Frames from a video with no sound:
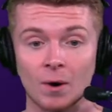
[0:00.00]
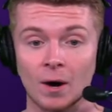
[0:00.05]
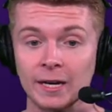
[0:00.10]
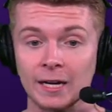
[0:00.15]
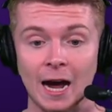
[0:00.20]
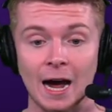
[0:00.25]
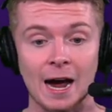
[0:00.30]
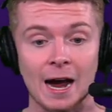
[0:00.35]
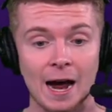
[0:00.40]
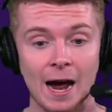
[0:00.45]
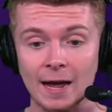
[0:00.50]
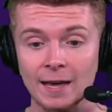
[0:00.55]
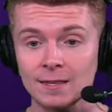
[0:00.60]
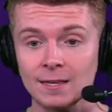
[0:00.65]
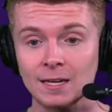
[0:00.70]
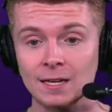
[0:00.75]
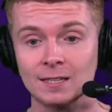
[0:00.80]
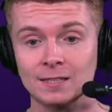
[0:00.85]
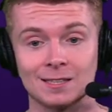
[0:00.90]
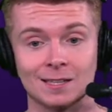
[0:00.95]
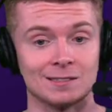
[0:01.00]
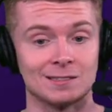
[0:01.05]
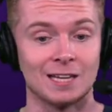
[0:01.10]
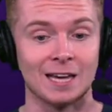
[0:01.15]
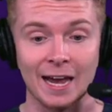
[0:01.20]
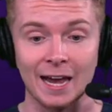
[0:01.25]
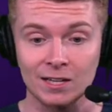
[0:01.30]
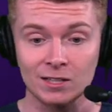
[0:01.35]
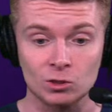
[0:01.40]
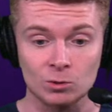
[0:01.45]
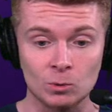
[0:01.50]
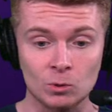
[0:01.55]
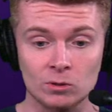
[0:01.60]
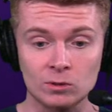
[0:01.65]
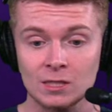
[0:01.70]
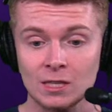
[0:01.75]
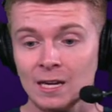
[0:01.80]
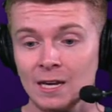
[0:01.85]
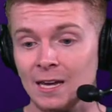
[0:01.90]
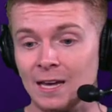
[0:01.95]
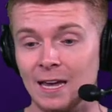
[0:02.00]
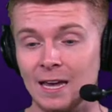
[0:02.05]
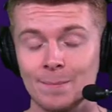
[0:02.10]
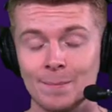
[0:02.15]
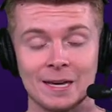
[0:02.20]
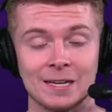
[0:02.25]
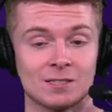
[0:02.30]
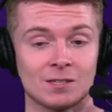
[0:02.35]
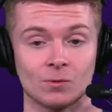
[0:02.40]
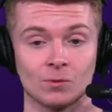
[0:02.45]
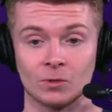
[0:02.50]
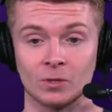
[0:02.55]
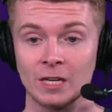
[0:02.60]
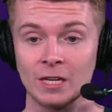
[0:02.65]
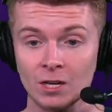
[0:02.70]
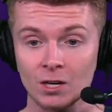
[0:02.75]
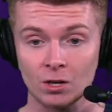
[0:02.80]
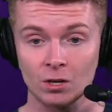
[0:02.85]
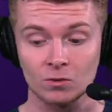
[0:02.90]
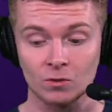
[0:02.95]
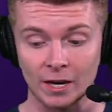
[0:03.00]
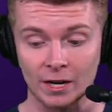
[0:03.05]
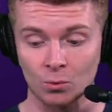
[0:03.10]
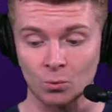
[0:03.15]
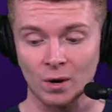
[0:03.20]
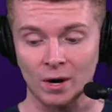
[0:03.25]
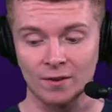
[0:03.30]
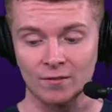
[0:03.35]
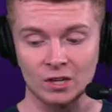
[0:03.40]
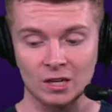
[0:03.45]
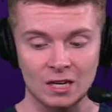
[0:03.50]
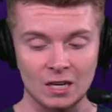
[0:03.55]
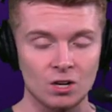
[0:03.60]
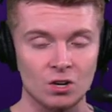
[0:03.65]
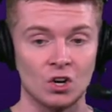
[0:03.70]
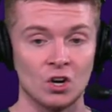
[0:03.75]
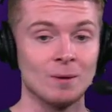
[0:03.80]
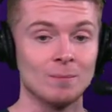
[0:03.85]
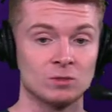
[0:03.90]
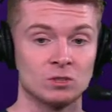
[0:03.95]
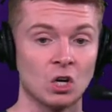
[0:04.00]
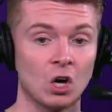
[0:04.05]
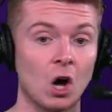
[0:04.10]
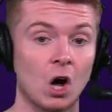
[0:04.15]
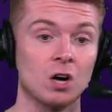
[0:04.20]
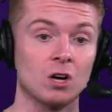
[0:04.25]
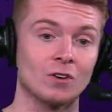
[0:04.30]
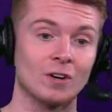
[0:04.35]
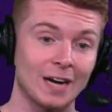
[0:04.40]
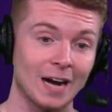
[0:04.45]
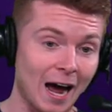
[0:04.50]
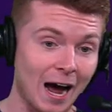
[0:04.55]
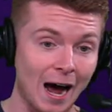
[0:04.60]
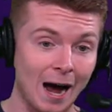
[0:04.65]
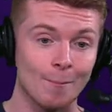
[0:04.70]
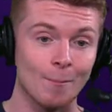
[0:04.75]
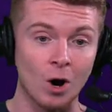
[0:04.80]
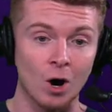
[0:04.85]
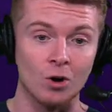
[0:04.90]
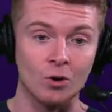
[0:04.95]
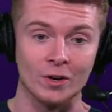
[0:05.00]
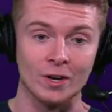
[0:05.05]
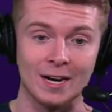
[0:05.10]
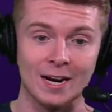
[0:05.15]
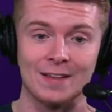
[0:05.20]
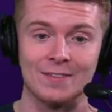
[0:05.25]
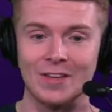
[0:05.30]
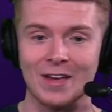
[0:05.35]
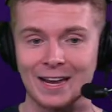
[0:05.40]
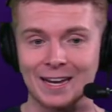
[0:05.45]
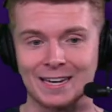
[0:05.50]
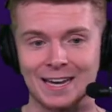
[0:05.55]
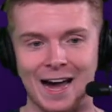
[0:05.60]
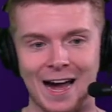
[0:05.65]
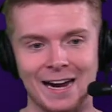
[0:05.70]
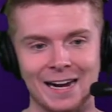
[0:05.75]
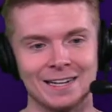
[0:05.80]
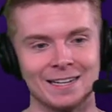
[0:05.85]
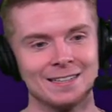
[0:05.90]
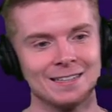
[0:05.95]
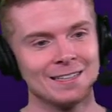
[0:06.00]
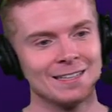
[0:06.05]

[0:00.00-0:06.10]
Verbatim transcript: Like I, I think his intangibles, him as a leader, like when I hear him talk, like I'm all in on that guy.